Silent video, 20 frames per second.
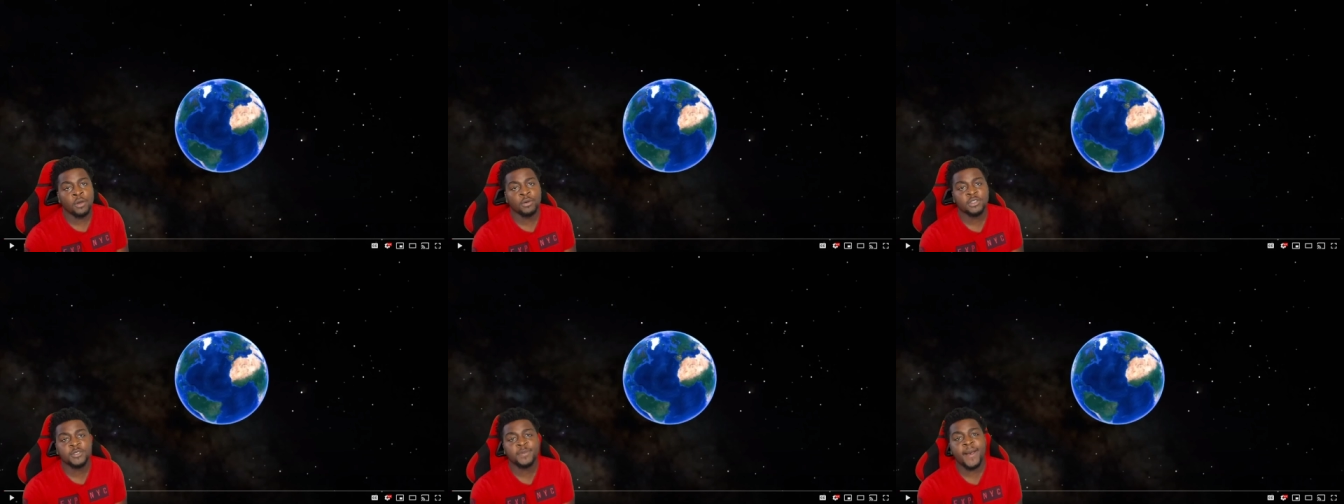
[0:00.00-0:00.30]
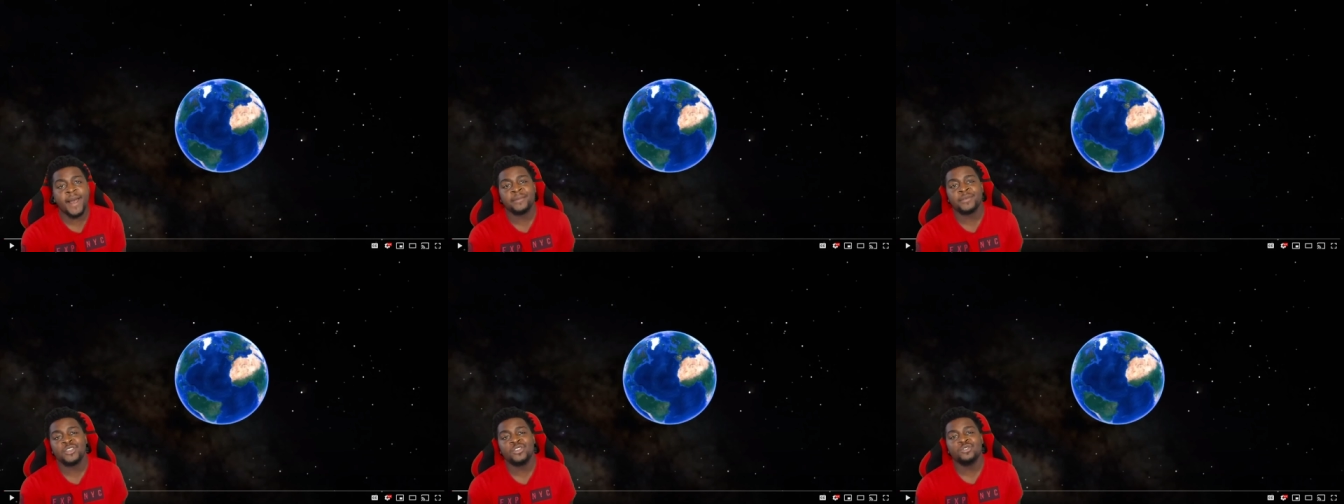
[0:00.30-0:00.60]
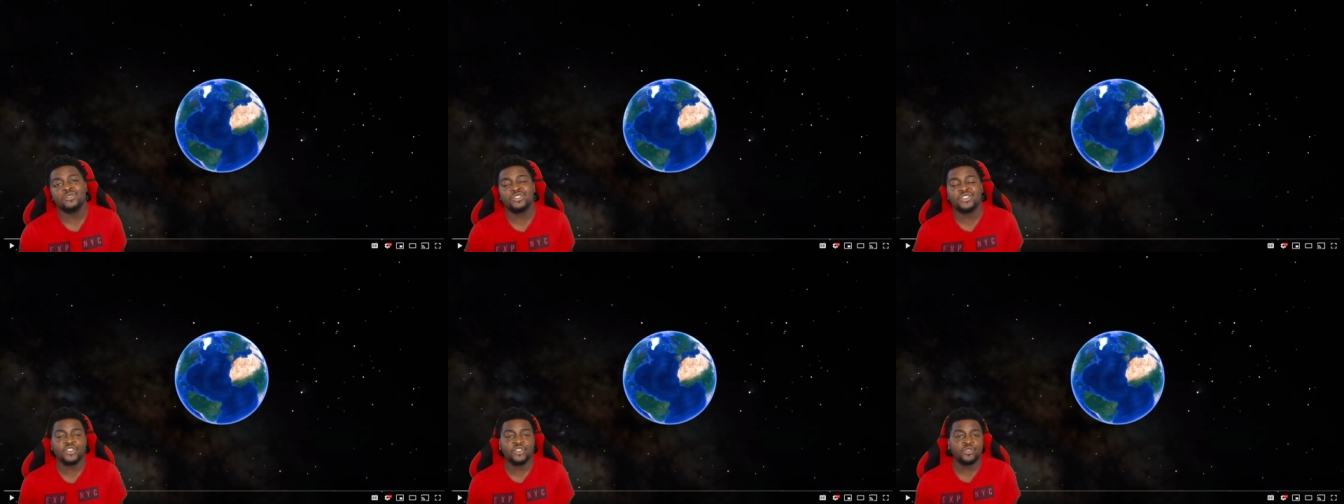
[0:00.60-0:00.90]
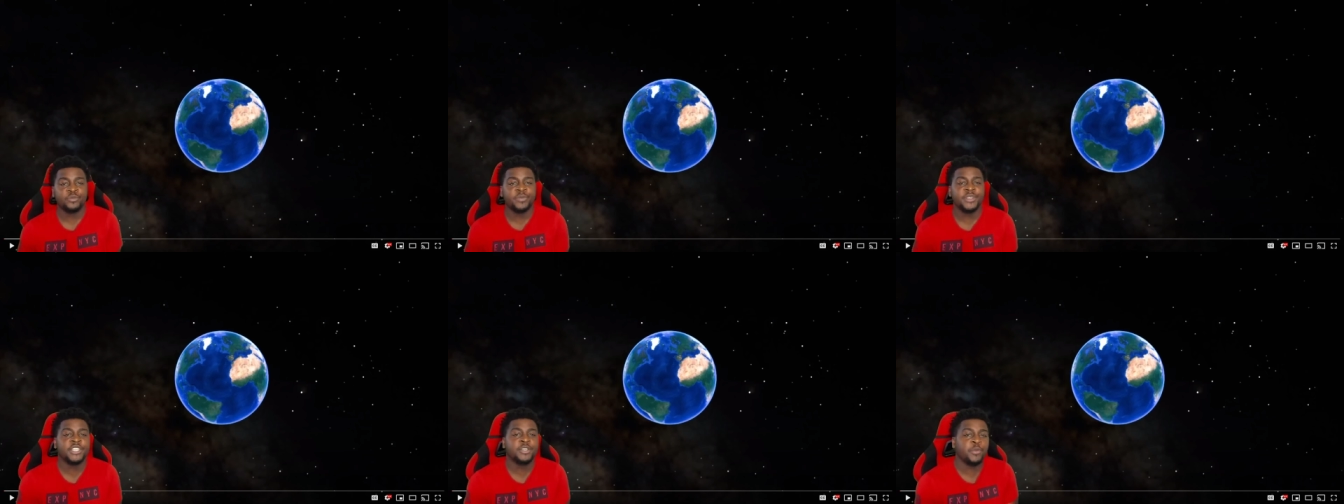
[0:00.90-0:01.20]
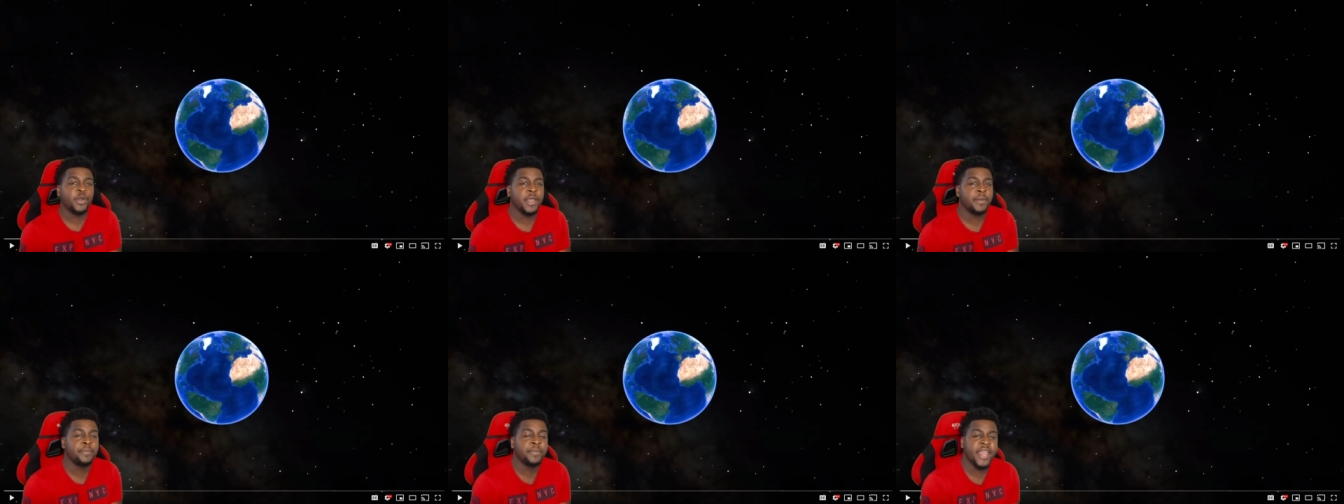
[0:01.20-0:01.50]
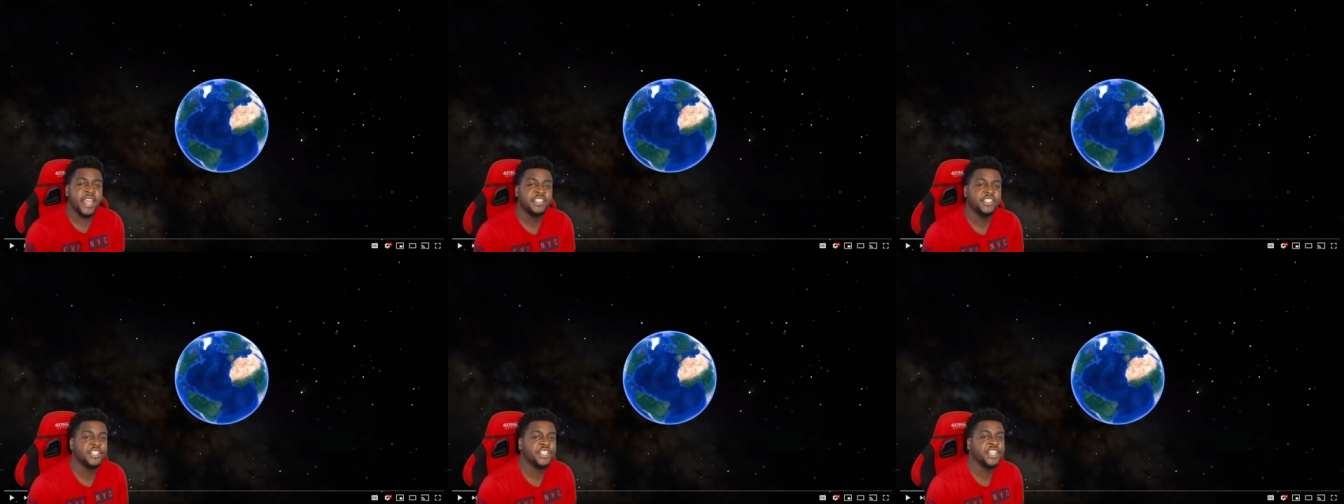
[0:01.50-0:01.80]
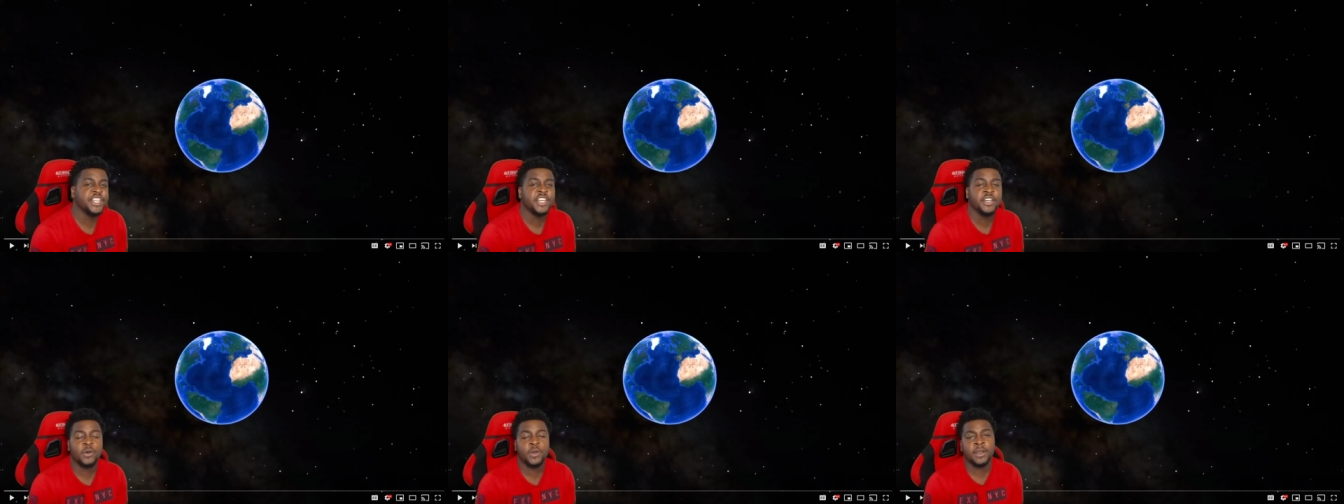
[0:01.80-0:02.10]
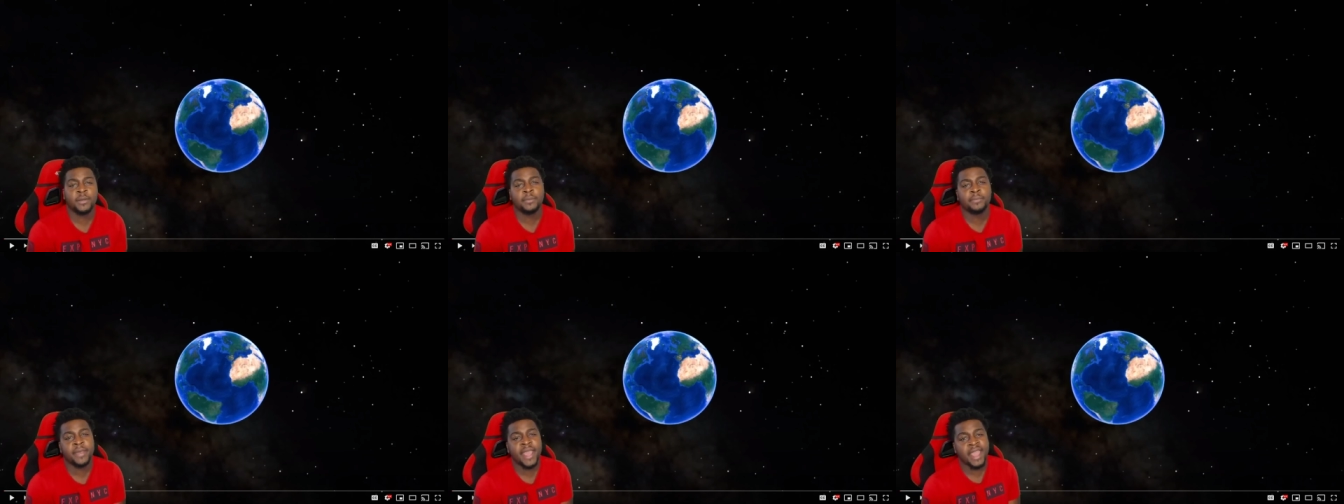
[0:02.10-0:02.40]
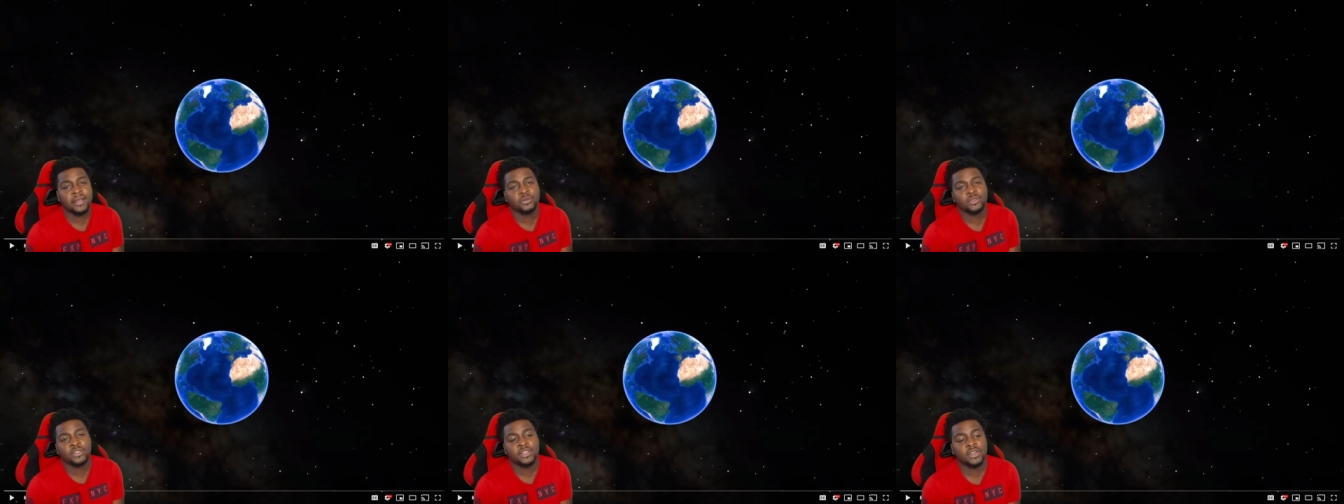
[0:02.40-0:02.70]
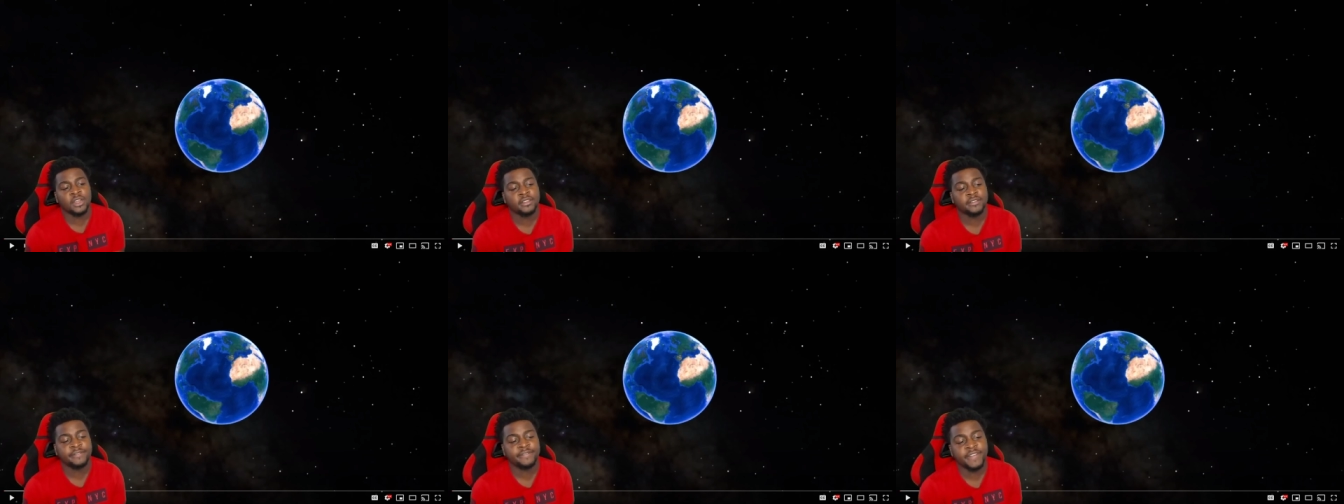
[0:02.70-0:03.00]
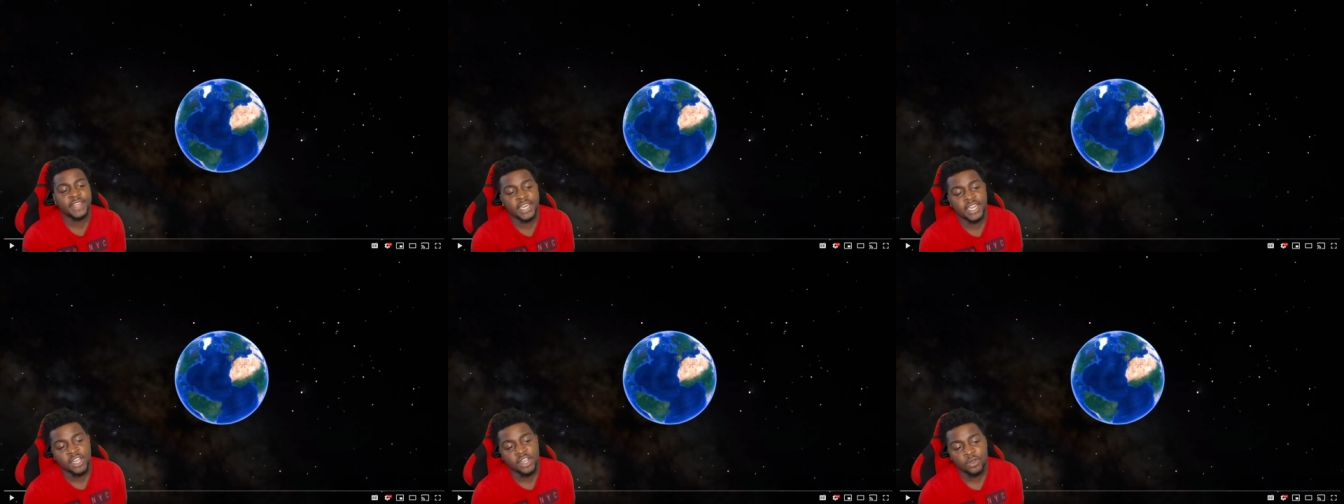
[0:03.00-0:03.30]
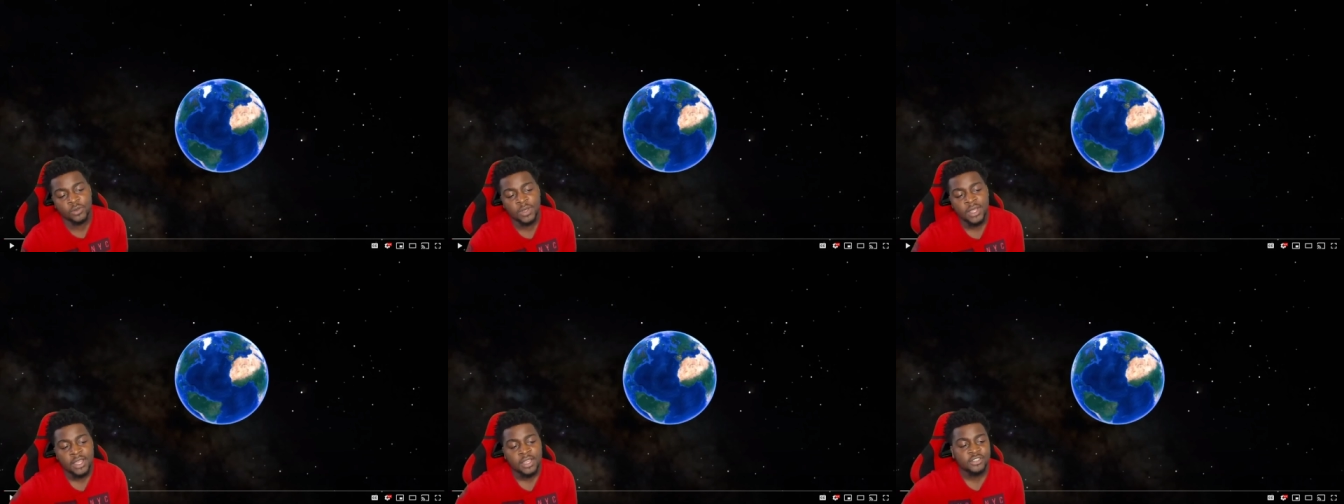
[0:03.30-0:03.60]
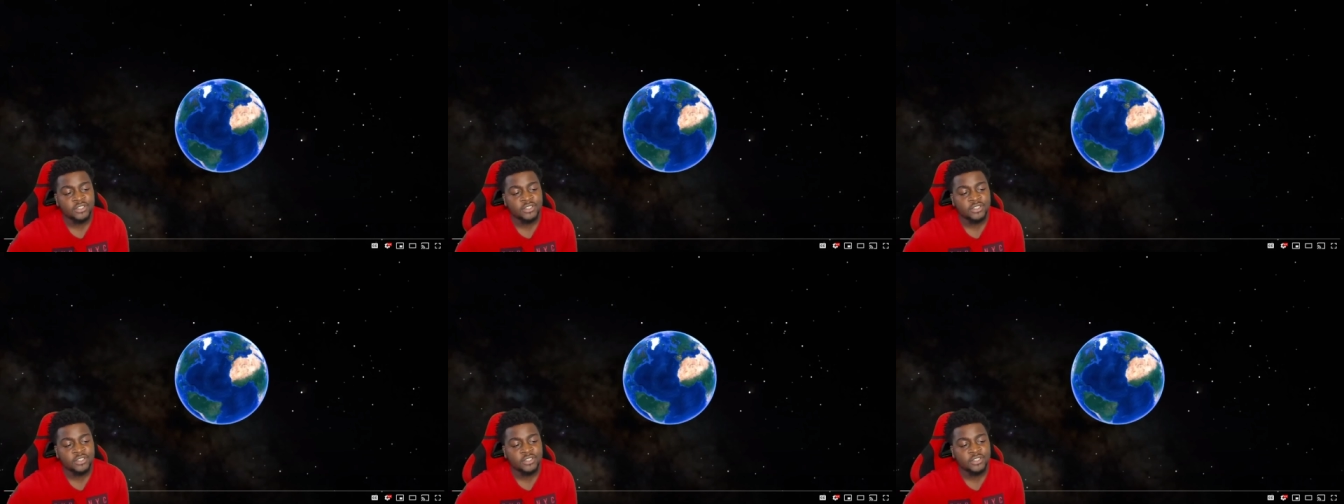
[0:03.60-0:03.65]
What's poppin' YouTube? It's your boy Based Chiko and I'm back with another video.